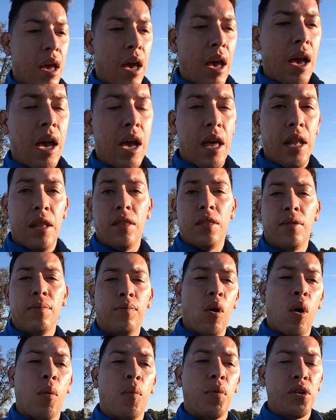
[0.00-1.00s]
And
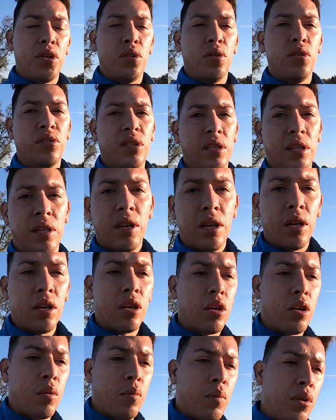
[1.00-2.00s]
what we're using
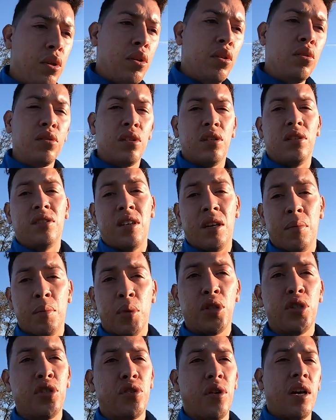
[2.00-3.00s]
here, we're using
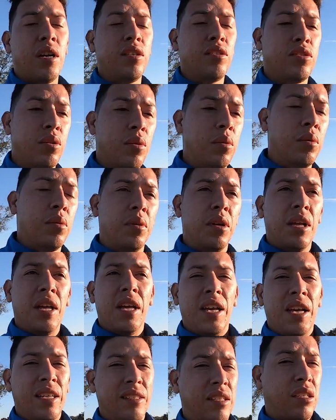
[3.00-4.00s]
TimberStrand, so
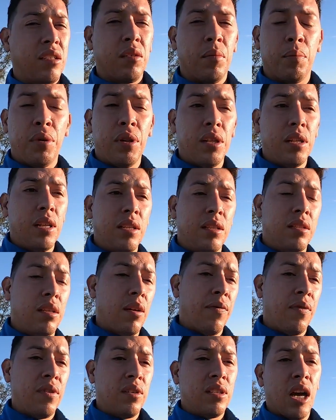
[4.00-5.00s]
it's a completely
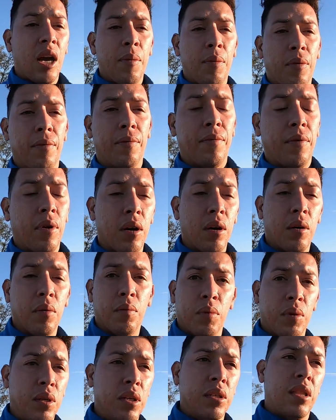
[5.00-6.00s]
different type of
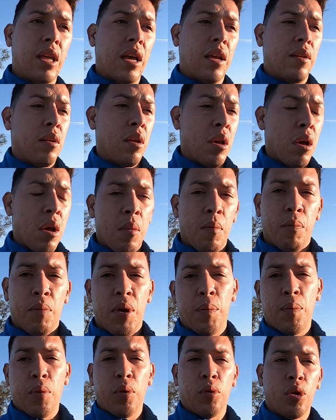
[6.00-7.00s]
wood that
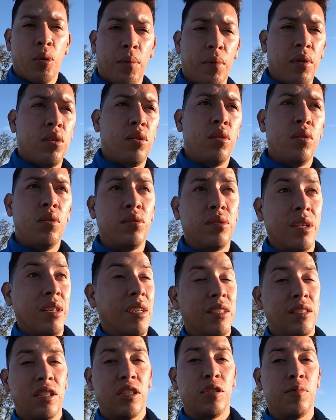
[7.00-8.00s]
people normally use, and
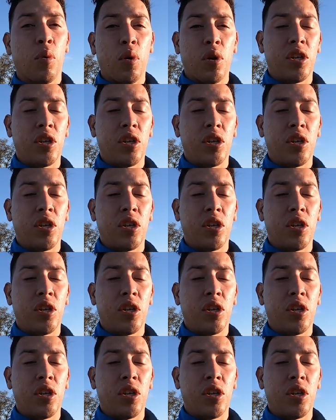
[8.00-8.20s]
this is more